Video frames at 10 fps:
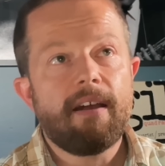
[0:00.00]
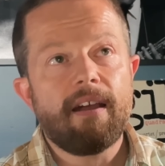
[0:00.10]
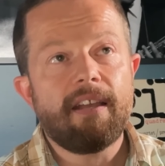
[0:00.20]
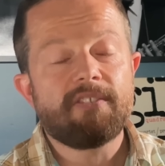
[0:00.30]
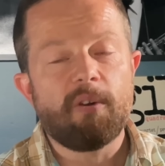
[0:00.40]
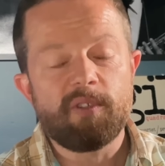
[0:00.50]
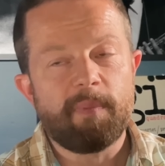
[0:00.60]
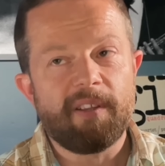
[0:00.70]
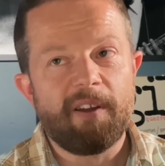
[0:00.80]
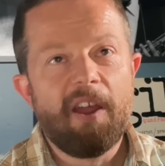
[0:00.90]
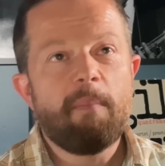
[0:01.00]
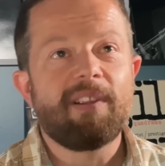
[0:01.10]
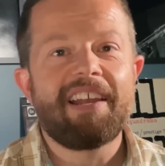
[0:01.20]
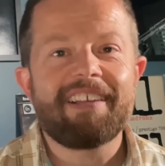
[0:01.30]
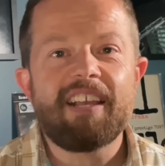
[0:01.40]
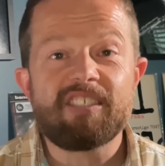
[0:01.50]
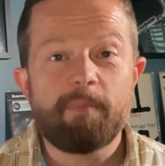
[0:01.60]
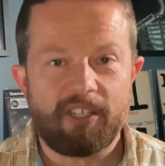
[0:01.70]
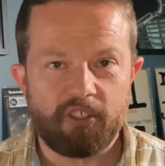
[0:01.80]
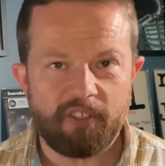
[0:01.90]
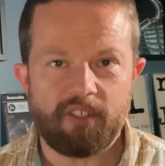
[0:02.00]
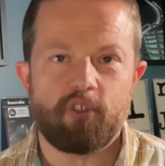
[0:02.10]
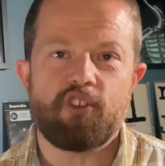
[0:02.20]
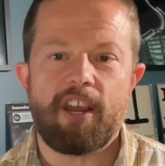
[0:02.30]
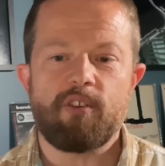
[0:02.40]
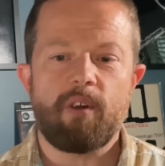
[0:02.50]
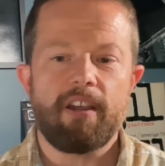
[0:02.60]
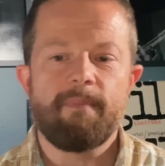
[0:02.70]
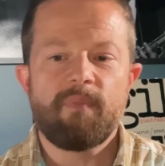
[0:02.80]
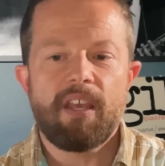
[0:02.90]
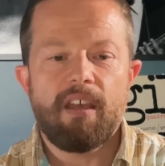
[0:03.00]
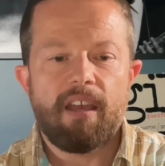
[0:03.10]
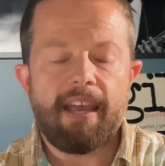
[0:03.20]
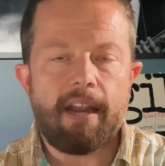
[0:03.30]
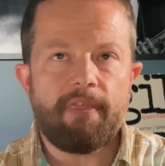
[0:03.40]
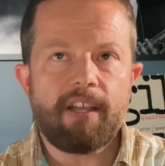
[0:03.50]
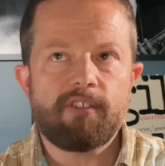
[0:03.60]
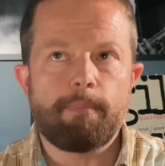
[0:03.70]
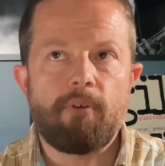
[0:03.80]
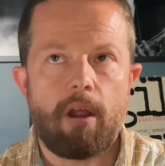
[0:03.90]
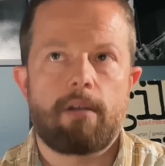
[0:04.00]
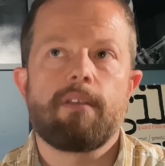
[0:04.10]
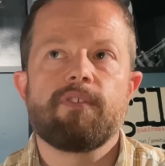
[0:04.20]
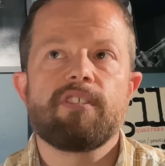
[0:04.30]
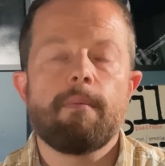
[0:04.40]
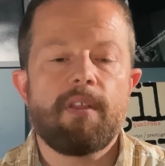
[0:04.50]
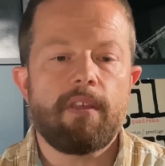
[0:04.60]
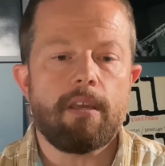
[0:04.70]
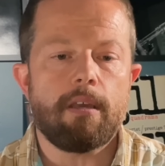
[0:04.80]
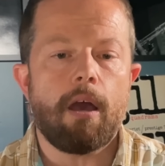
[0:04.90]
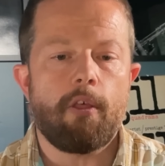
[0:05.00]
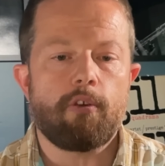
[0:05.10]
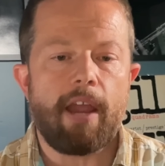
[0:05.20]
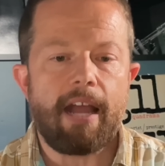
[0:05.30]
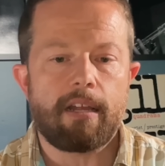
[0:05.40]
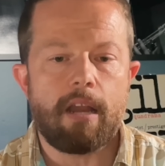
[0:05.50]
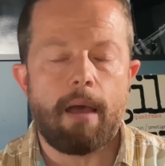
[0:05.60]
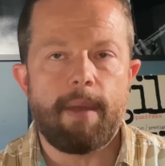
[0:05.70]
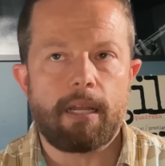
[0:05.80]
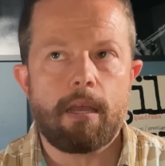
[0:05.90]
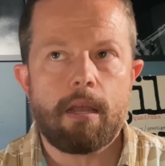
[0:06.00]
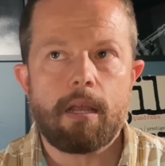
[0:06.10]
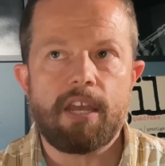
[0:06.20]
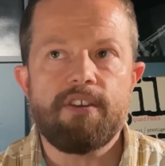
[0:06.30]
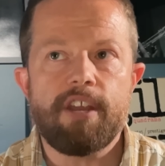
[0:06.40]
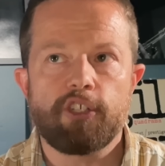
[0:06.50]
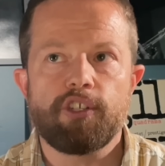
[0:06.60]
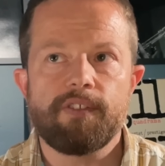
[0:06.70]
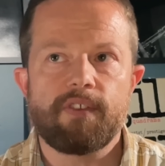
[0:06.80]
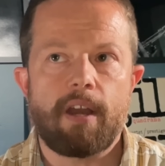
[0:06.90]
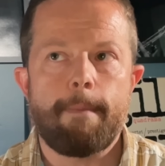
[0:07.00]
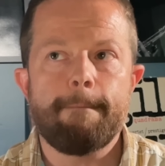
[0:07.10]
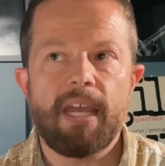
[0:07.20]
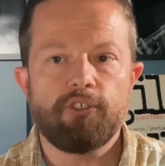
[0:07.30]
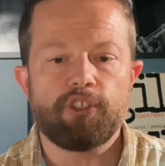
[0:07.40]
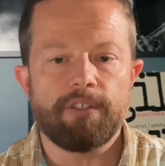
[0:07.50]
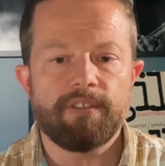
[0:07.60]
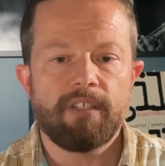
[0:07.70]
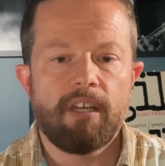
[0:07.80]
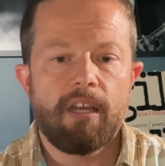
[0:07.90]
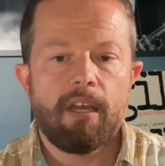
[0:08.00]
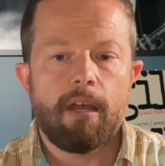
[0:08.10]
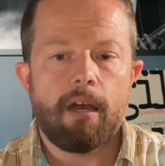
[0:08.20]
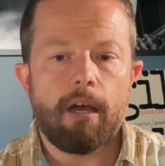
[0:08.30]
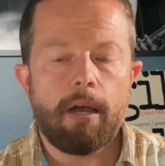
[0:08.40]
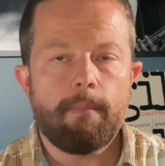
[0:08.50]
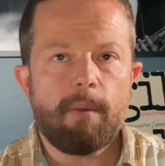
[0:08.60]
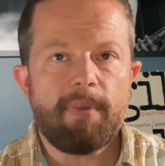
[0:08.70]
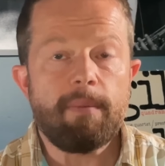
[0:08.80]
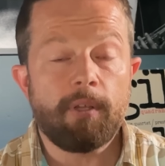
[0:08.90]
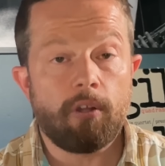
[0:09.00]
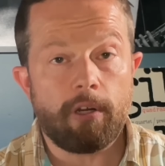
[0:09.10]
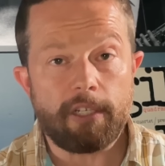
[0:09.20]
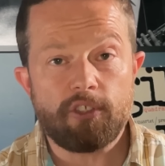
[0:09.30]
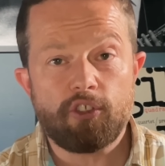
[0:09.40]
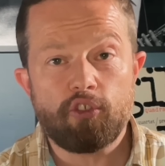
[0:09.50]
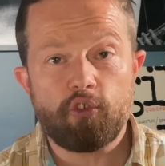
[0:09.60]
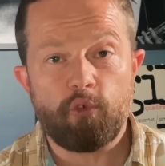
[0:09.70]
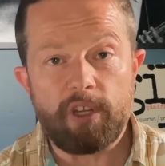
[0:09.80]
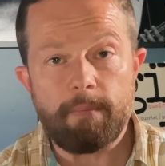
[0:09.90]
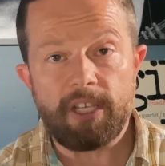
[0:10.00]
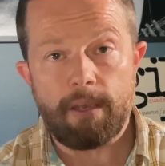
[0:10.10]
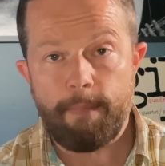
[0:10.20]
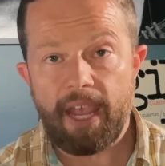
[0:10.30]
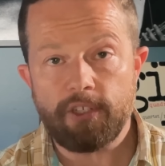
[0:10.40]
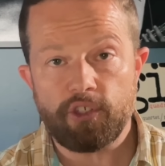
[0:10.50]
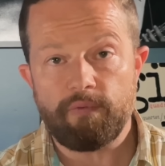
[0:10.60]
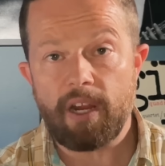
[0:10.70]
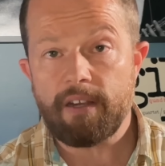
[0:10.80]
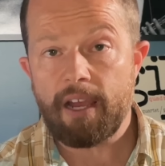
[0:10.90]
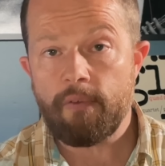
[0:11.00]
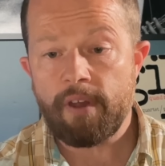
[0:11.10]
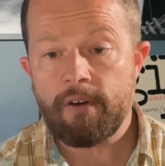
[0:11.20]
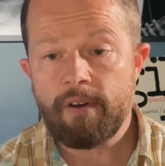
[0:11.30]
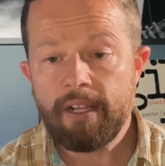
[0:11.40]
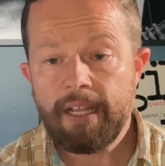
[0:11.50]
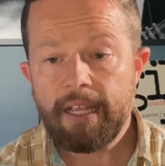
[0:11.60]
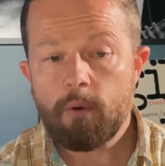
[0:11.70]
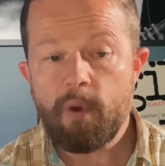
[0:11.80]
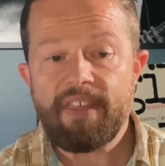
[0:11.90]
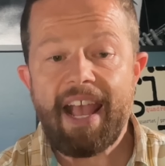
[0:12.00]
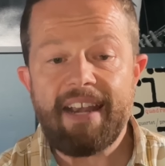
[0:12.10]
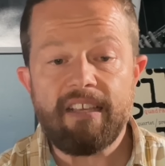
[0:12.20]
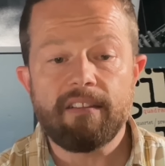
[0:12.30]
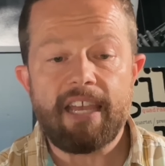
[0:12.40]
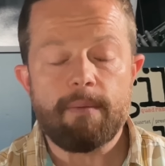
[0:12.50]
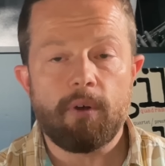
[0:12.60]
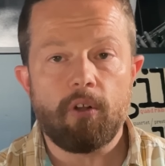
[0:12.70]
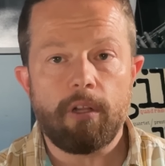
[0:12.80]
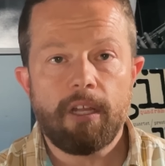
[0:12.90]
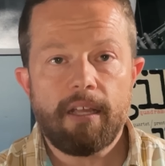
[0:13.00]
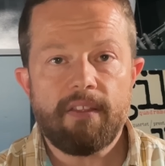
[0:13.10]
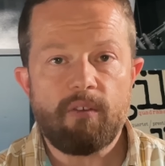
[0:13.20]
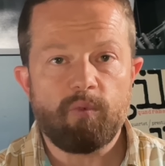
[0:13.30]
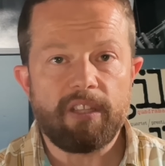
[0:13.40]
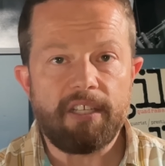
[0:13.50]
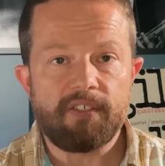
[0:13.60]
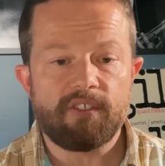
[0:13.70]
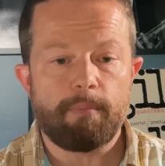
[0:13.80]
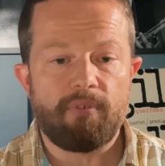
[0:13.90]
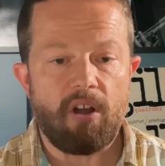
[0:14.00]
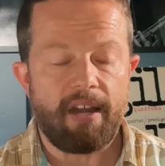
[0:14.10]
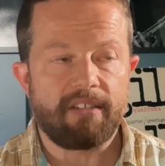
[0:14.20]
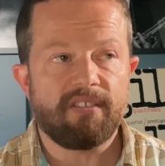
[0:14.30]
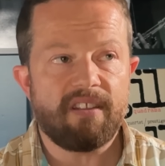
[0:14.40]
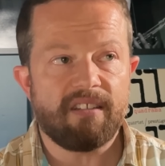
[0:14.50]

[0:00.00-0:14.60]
It's always been there, but like especially since January. And I think it's a product of some of the other economic conditions that I mentioned. Um, people are extremely impatient right now, though, with any label that releases a product that